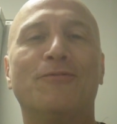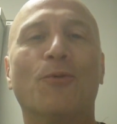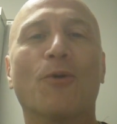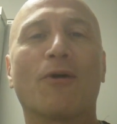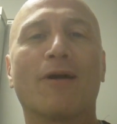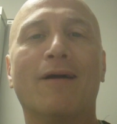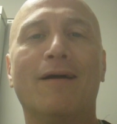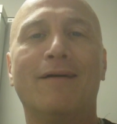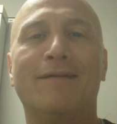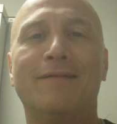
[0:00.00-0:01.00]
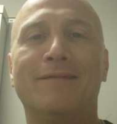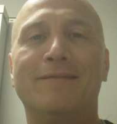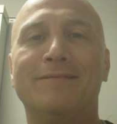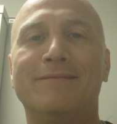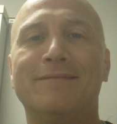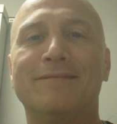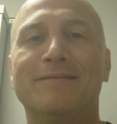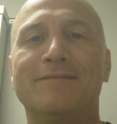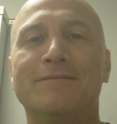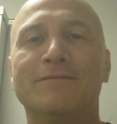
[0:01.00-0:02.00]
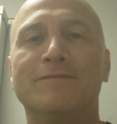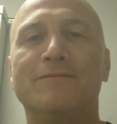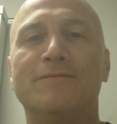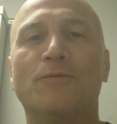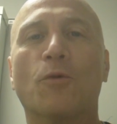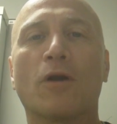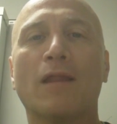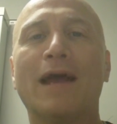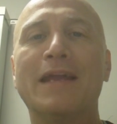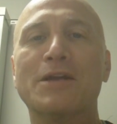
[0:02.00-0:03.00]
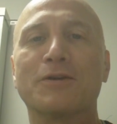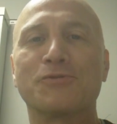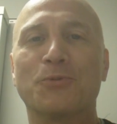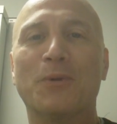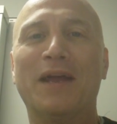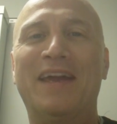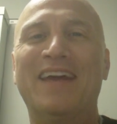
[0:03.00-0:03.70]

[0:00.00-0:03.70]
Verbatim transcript: four uh, four light years away.